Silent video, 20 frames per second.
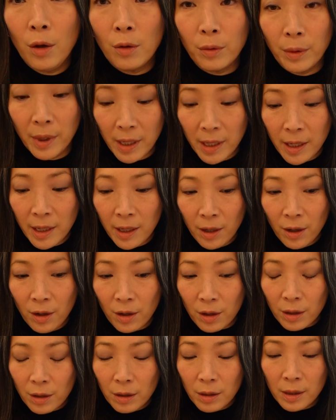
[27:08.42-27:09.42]
Oh, and
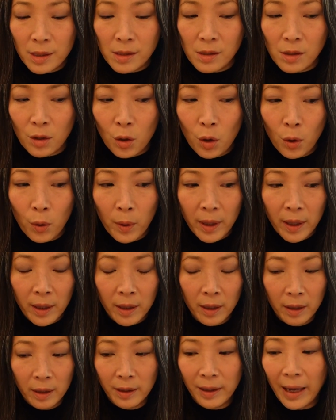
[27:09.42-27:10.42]
here is a
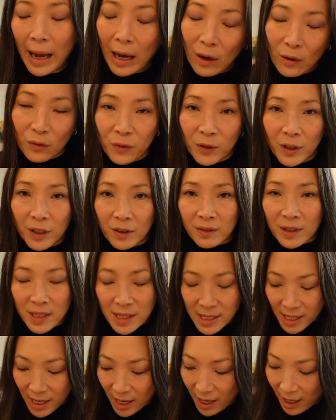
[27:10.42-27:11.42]
quick outfit of the
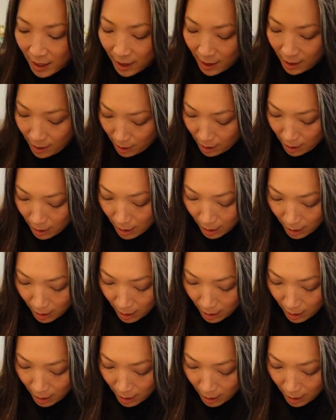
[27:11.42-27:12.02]
day.